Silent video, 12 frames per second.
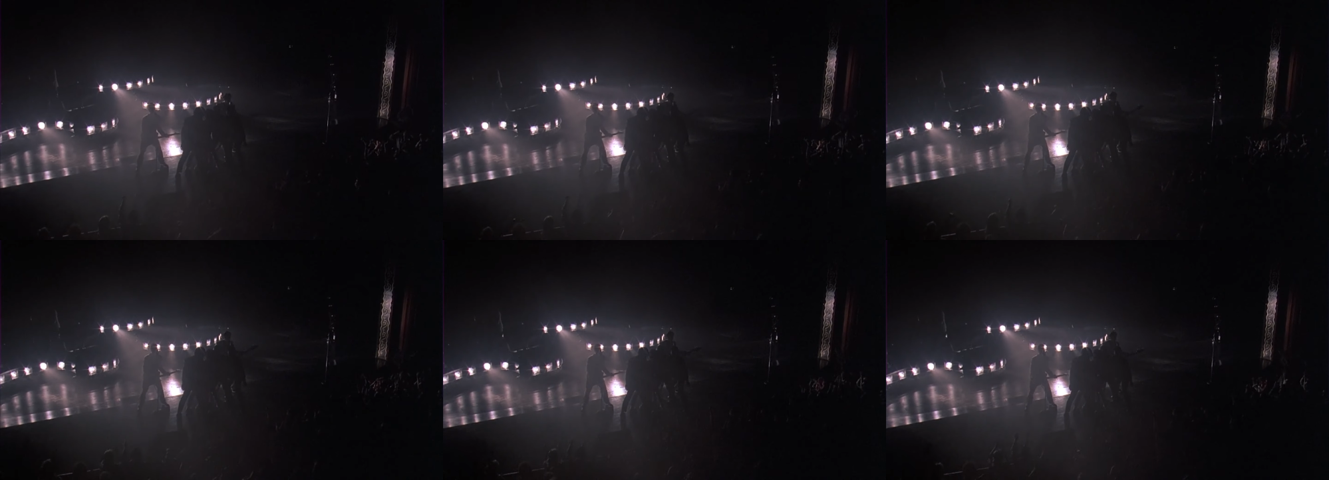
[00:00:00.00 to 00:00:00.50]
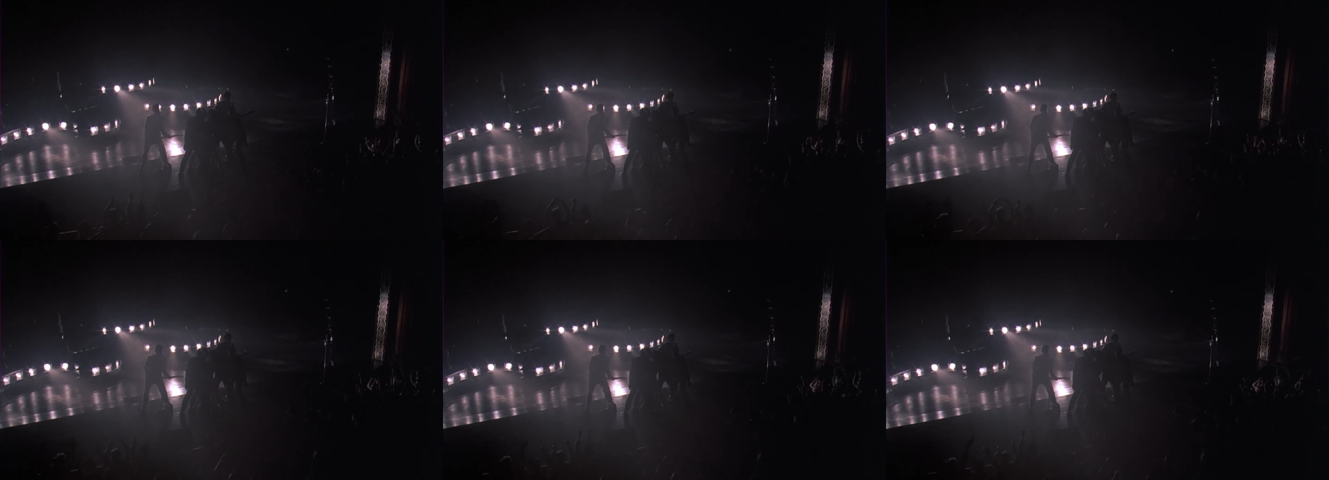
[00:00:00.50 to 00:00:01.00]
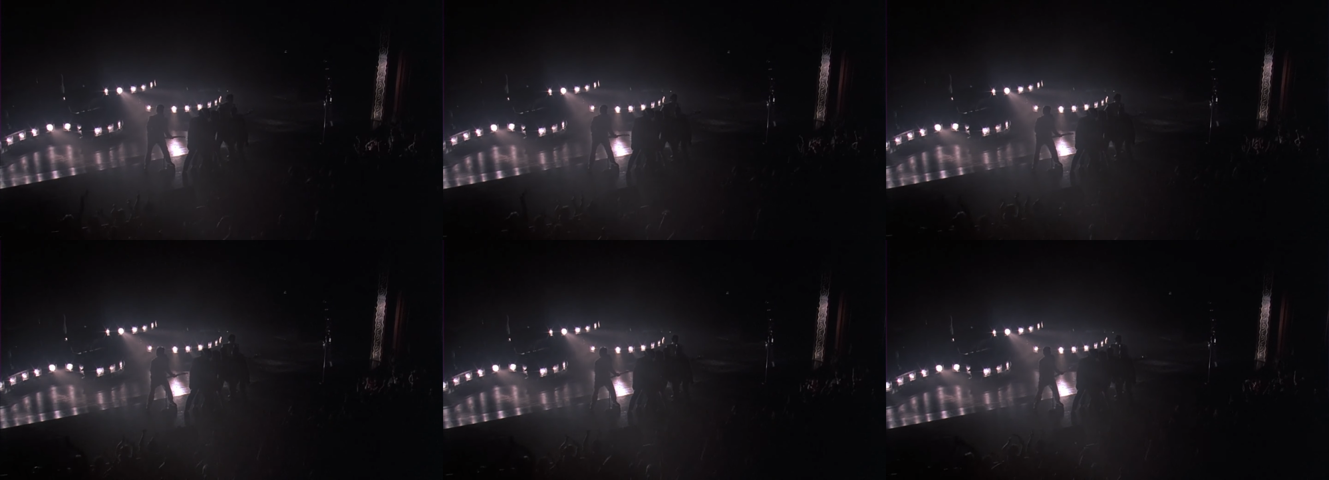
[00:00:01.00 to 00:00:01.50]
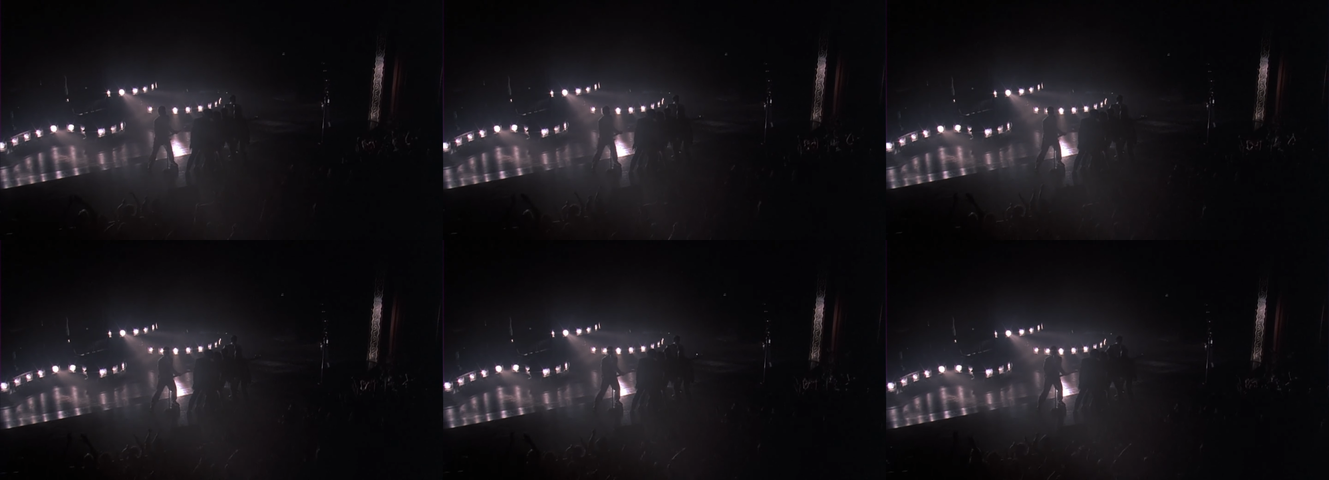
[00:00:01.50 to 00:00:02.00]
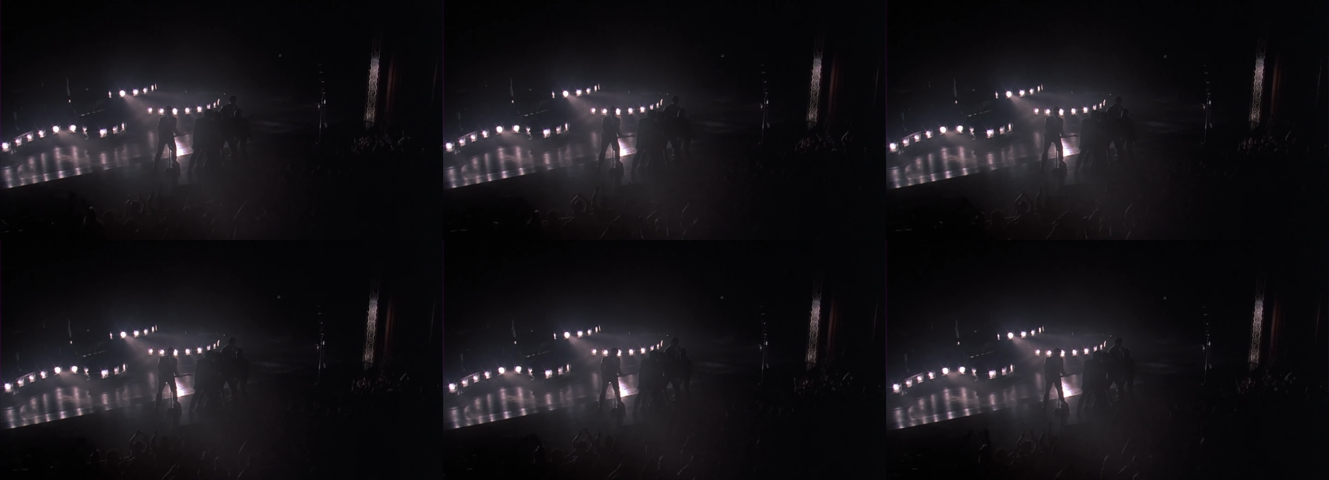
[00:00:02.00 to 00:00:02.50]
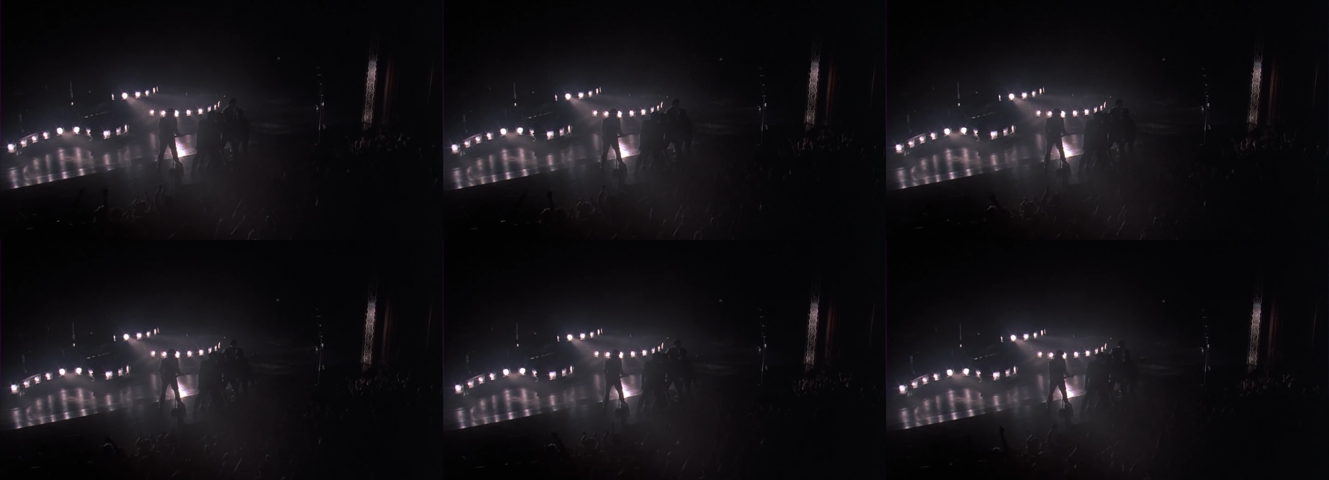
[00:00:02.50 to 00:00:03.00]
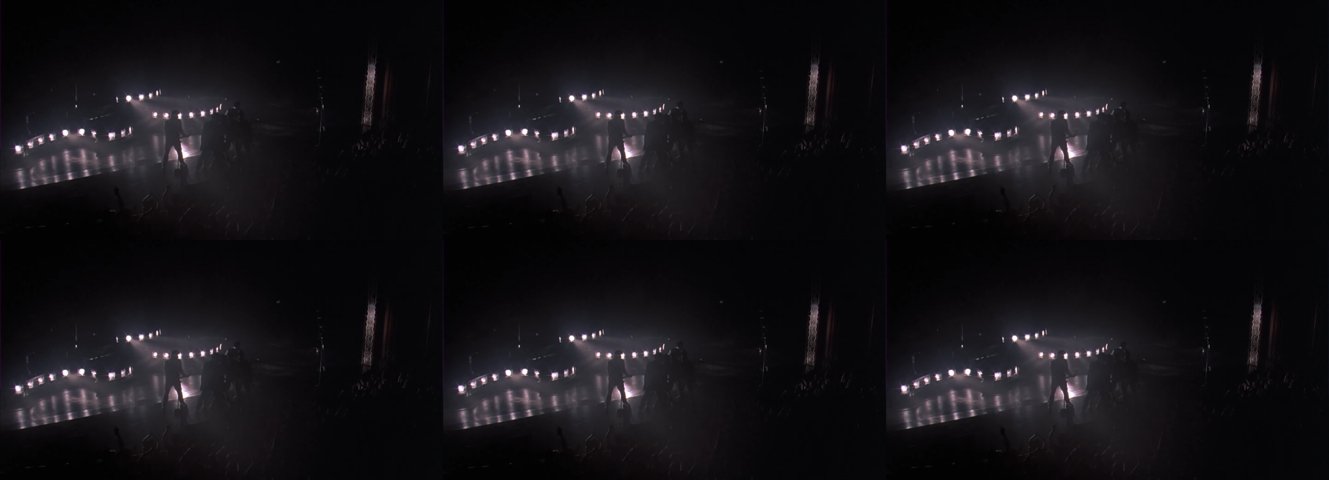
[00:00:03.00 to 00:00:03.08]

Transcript: [unreadable: no face in view]